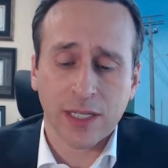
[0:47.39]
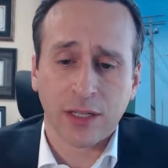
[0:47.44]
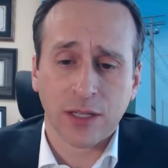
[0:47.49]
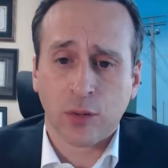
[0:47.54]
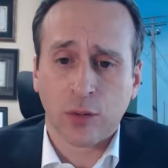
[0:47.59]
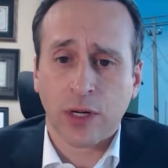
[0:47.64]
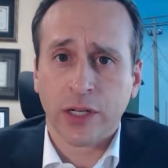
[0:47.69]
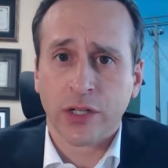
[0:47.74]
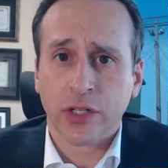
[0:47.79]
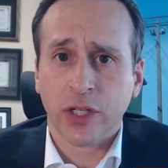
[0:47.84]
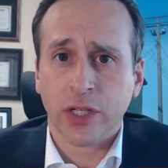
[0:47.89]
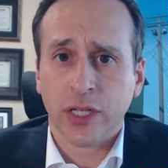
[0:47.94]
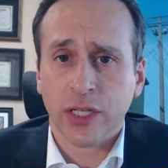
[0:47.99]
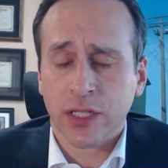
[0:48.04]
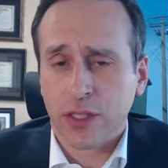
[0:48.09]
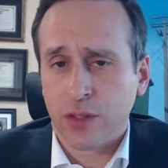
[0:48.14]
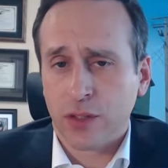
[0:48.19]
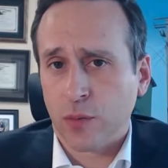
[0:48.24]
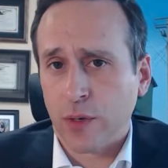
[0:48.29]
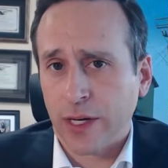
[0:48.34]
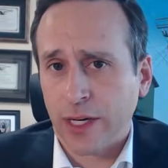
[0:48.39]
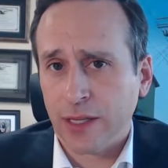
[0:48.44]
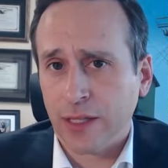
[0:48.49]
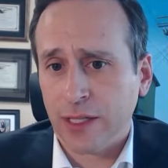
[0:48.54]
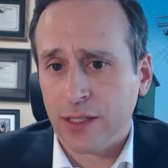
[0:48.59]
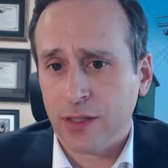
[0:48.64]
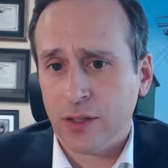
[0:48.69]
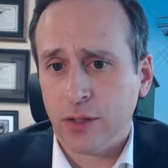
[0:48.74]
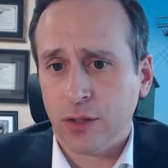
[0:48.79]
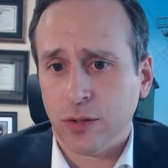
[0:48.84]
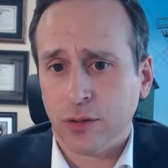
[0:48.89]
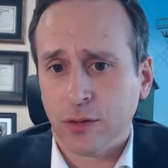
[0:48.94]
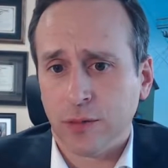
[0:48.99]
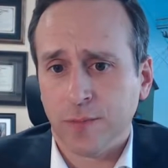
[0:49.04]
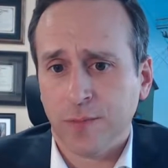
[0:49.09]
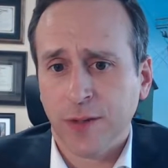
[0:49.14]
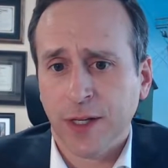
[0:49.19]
And the question is what can they do?